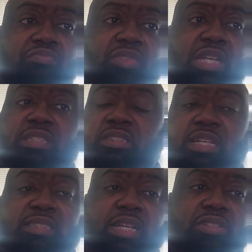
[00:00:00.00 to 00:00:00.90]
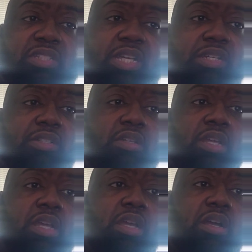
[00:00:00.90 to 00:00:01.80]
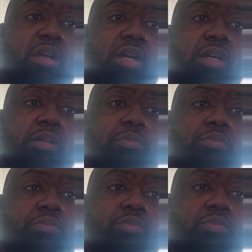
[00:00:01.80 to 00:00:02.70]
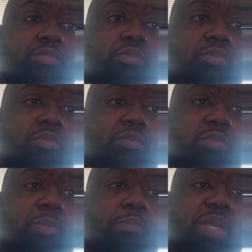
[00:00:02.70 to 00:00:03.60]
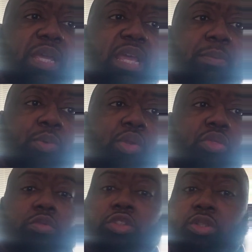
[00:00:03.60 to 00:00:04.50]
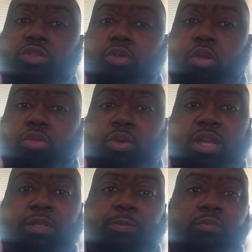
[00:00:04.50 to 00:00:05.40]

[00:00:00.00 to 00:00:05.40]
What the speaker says: That is outstanding. Uh, Being able to draw threat,